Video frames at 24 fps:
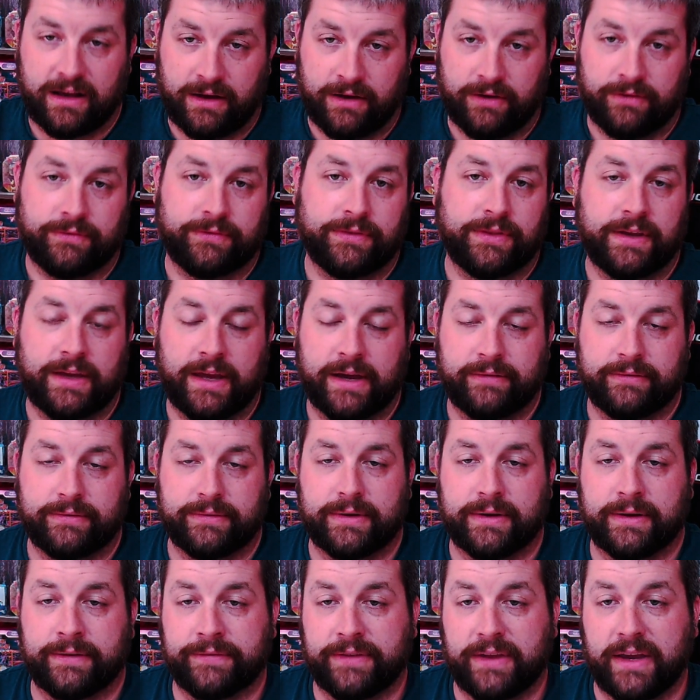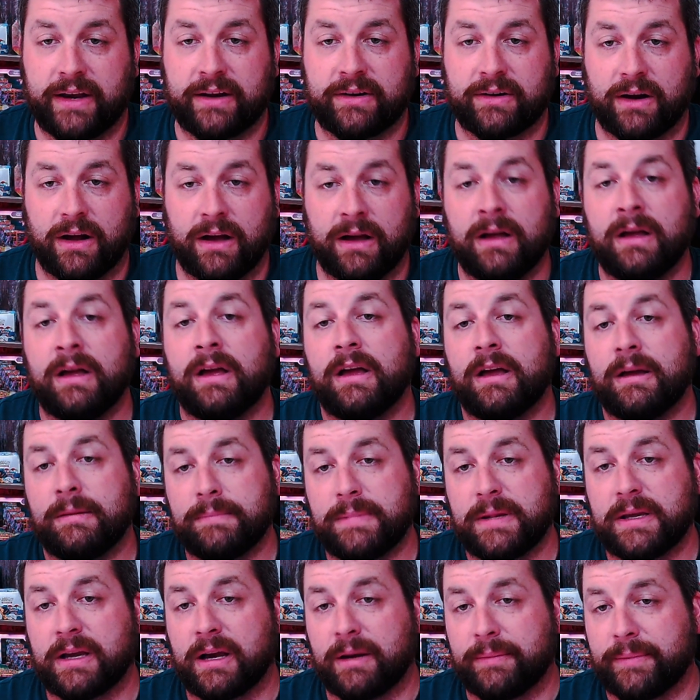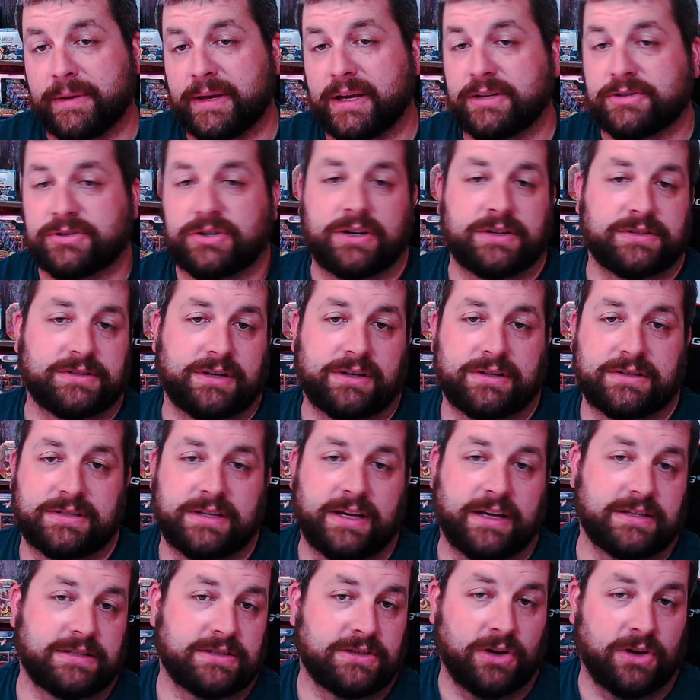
of the era becoming a Charizard set.